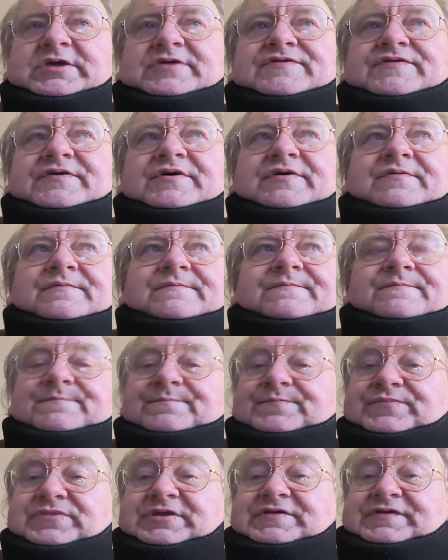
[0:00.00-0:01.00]
So
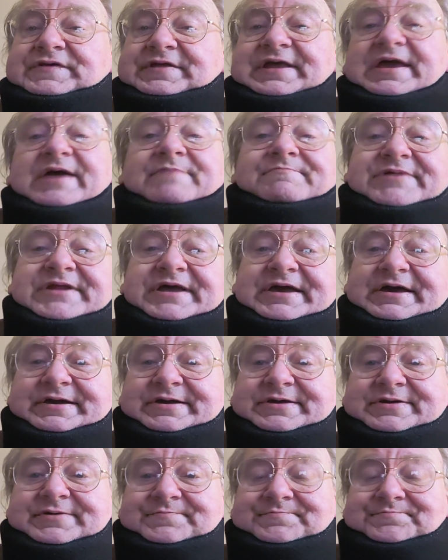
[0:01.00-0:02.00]
it's an
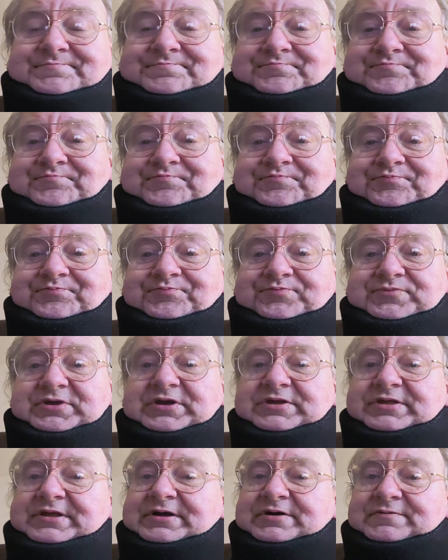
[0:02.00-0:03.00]
mtech.
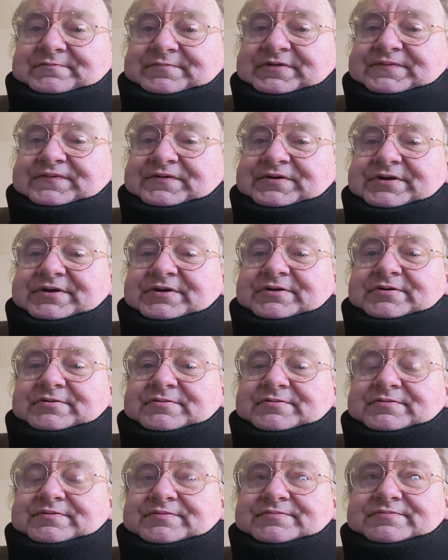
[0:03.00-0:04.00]
Now, before you
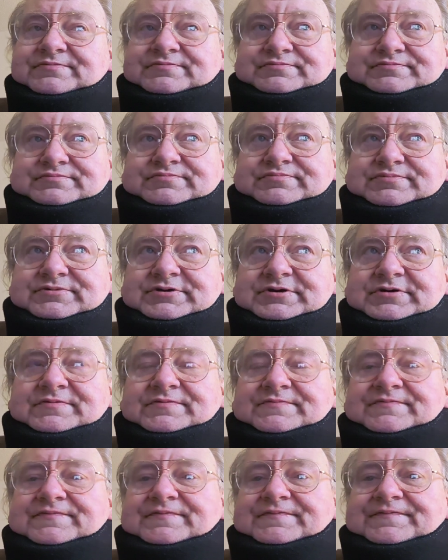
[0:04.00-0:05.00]
go, you
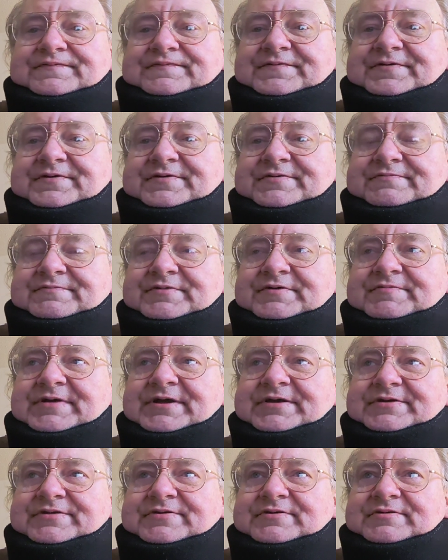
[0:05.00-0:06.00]
know, for the
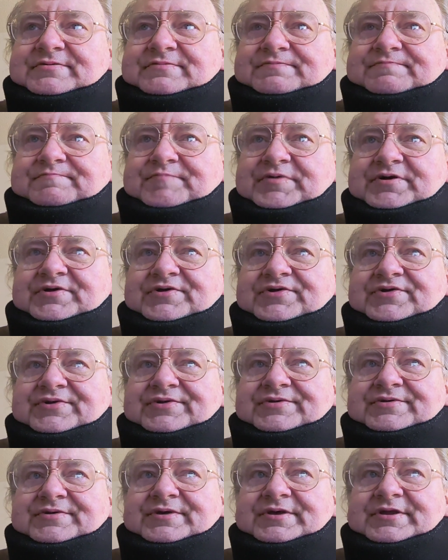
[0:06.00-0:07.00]
regular
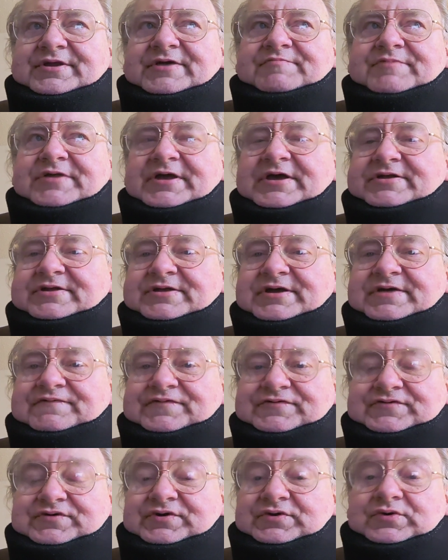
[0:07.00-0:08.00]
person, an mtech
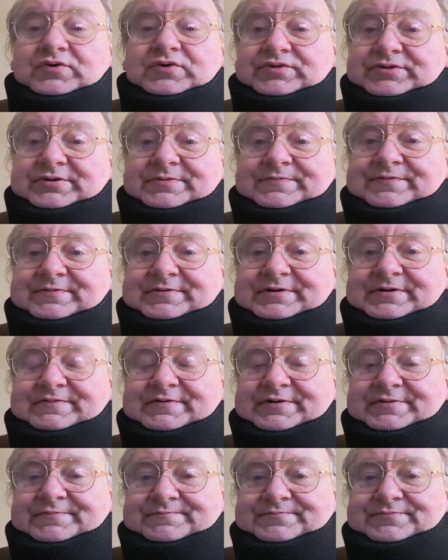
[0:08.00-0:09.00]
knife is going to hold up
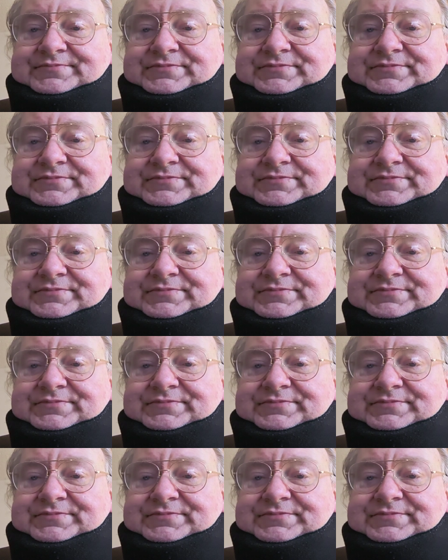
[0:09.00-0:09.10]
forever.